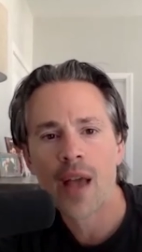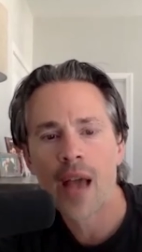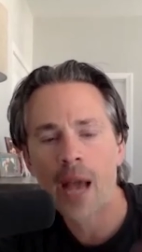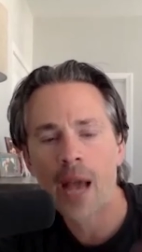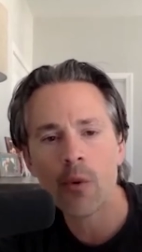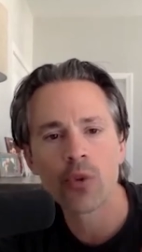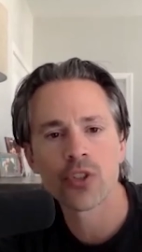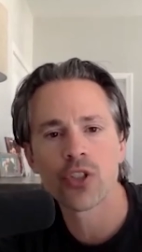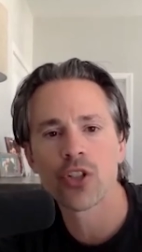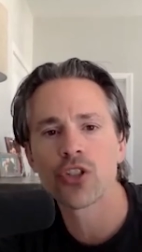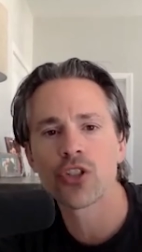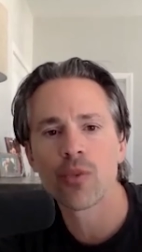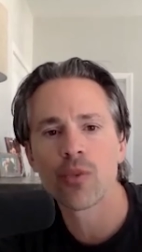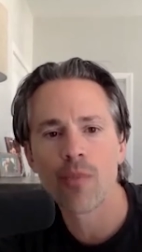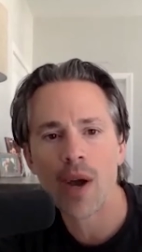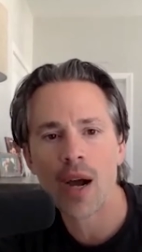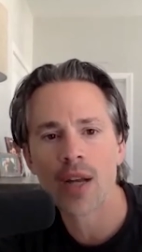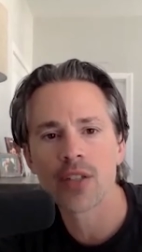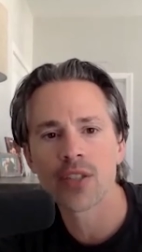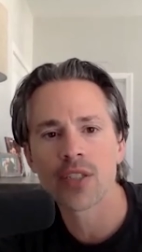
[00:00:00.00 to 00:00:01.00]

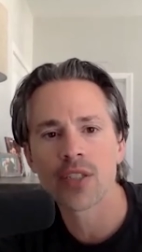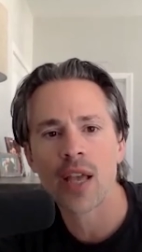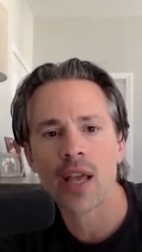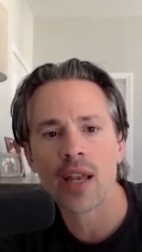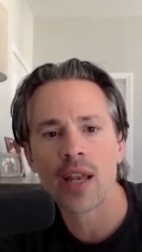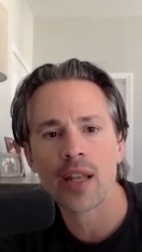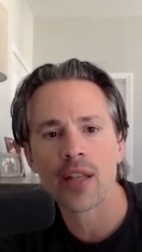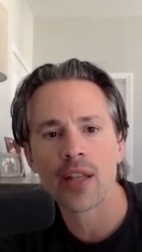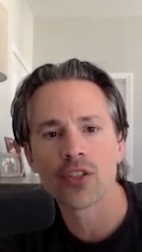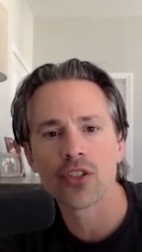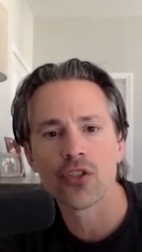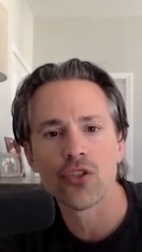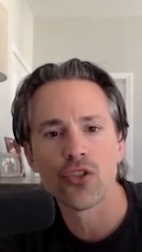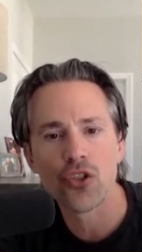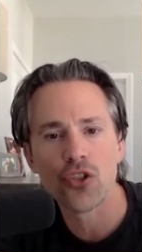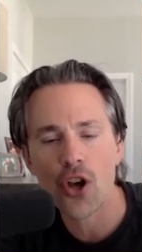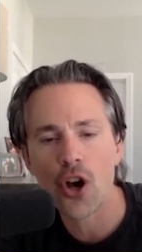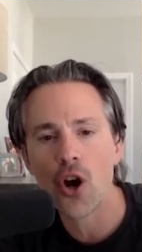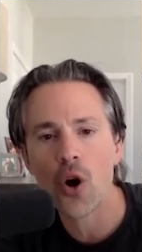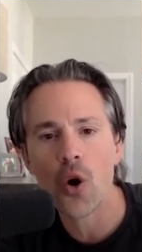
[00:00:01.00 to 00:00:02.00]
acquisition mindset and to
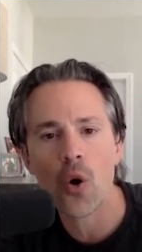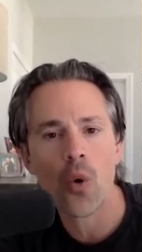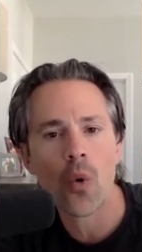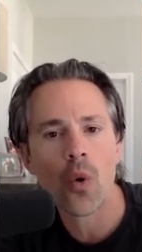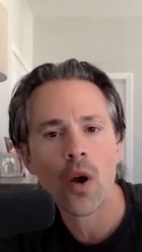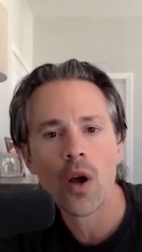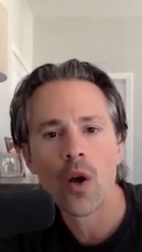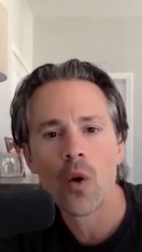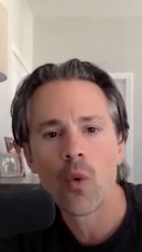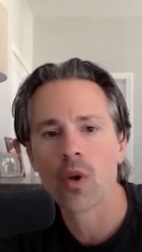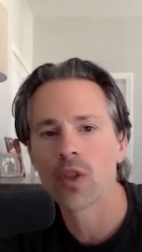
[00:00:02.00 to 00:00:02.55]
know